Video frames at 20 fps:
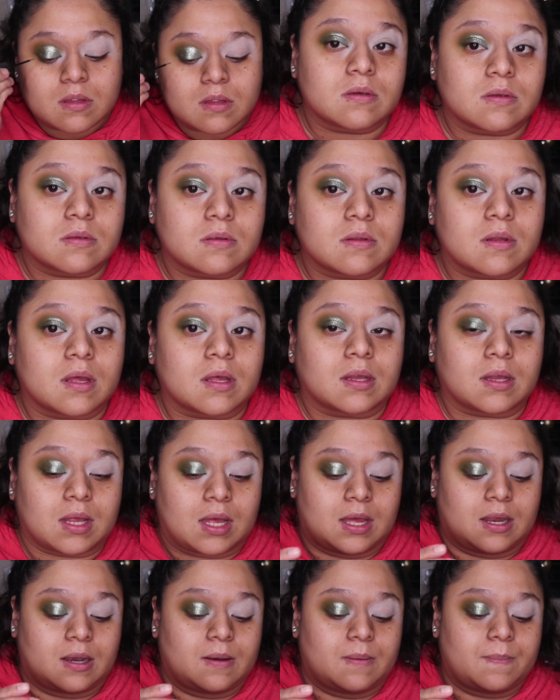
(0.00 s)
Just like
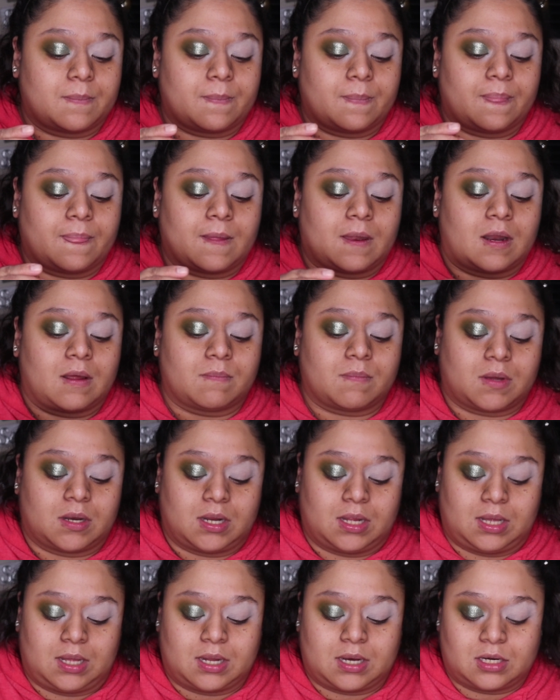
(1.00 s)
that. And I'm
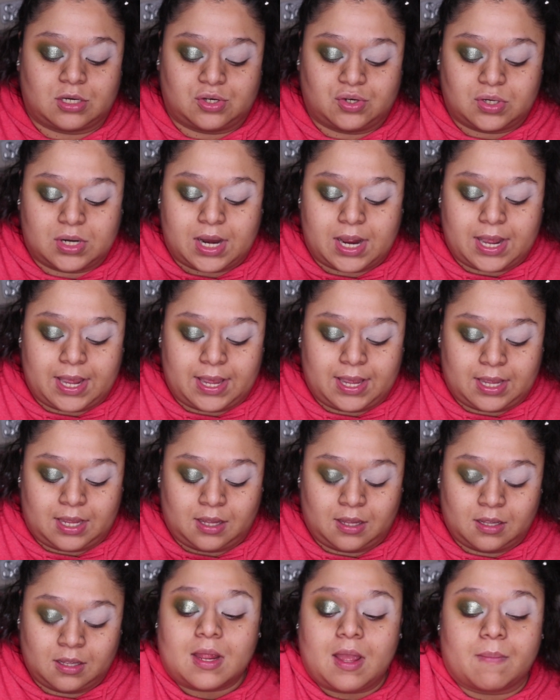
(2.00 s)
gonna let it dry.
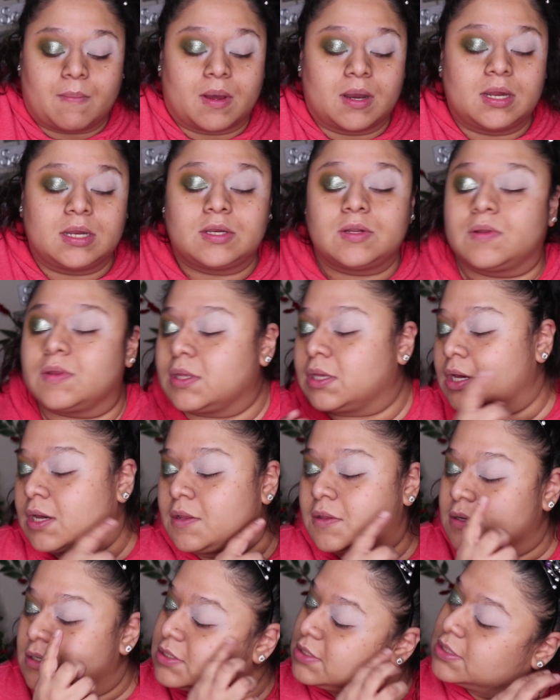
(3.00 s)
I'm gonna do the
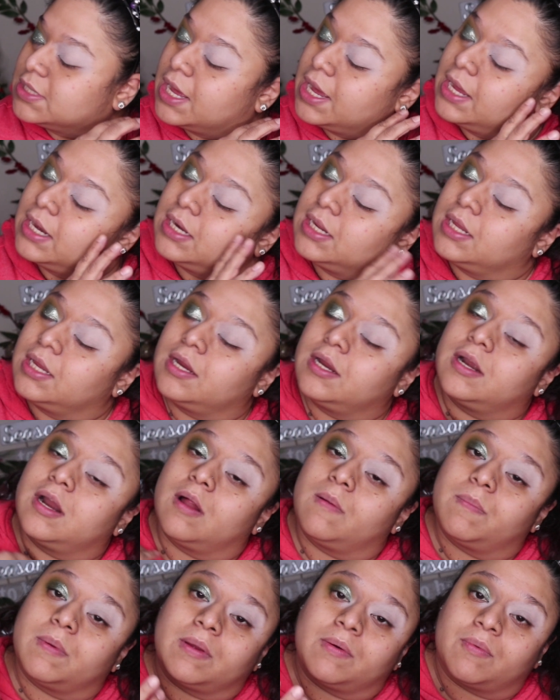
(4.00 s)
other side here.
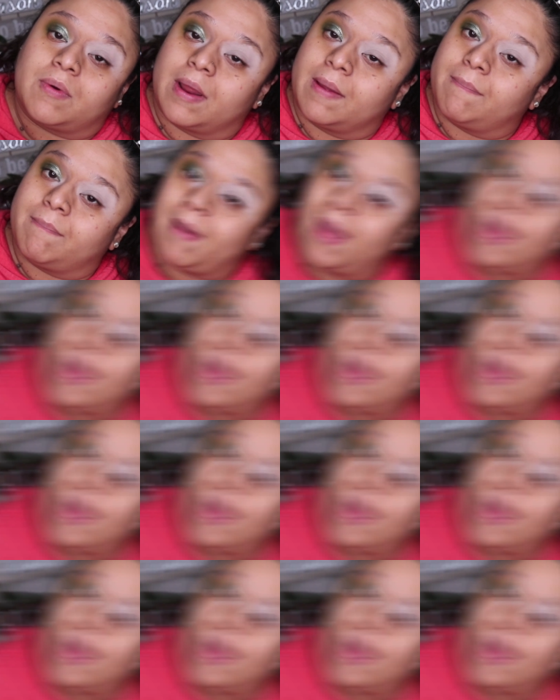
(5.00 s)
I'll be right